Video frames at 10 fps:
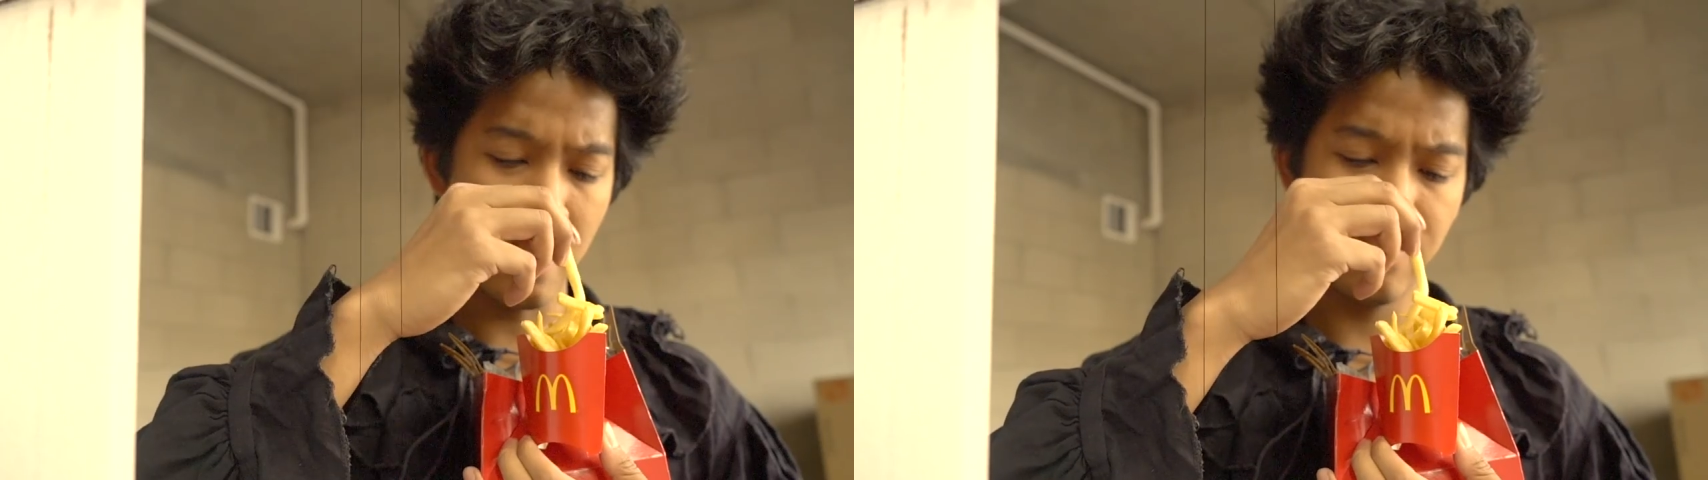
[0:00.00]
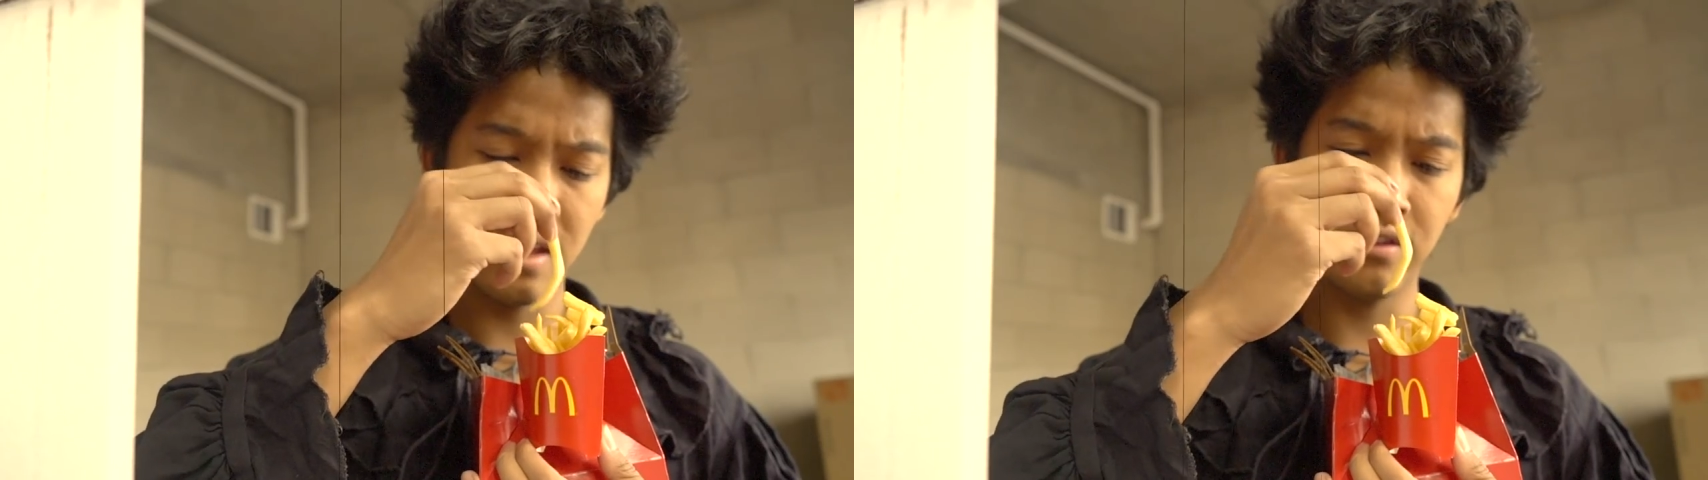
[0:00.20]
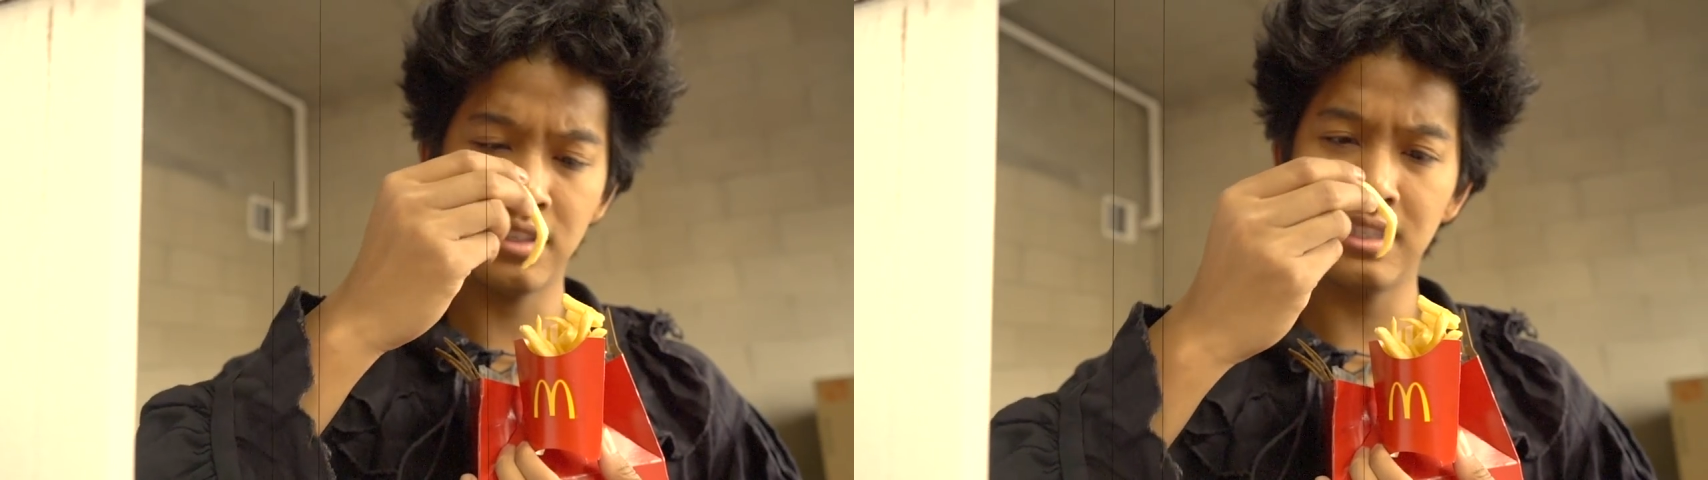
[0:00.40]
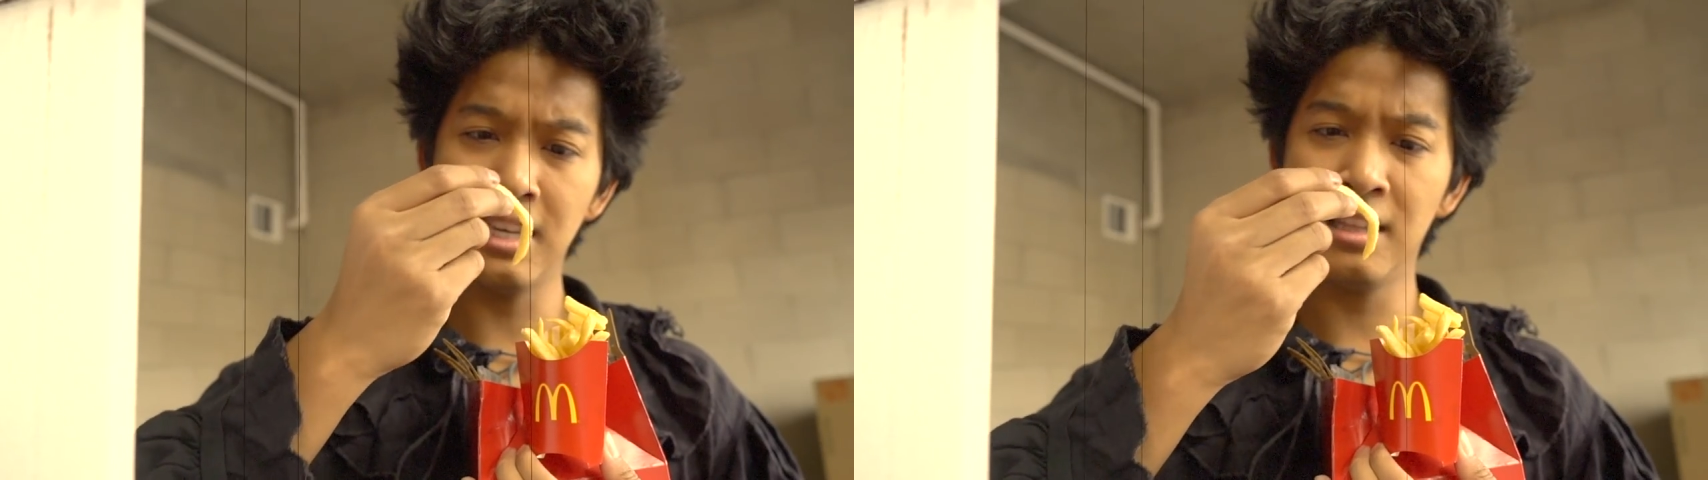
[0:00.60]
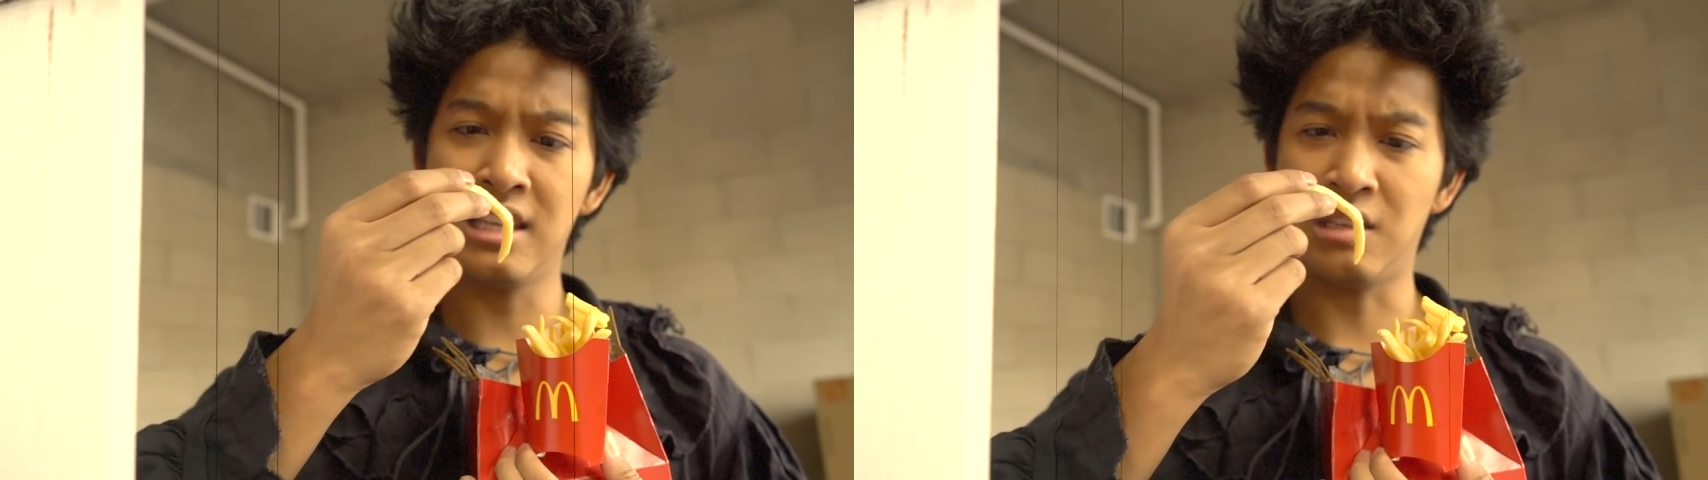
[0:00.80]
I've never
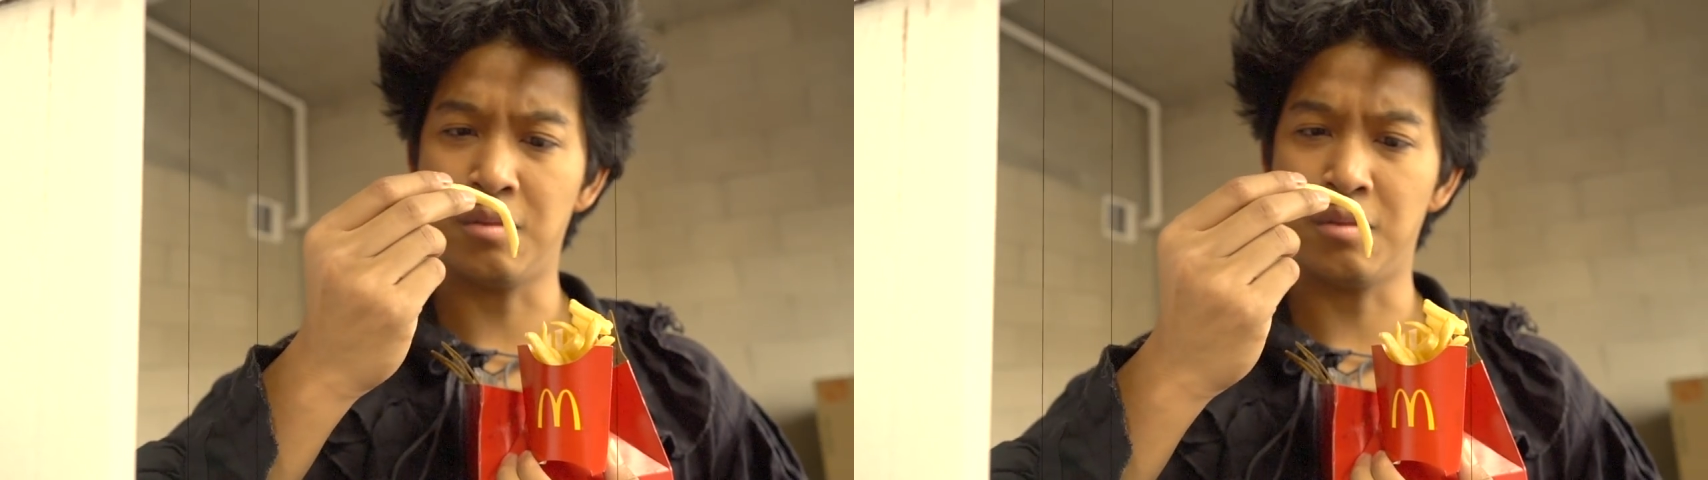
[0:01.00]
seen these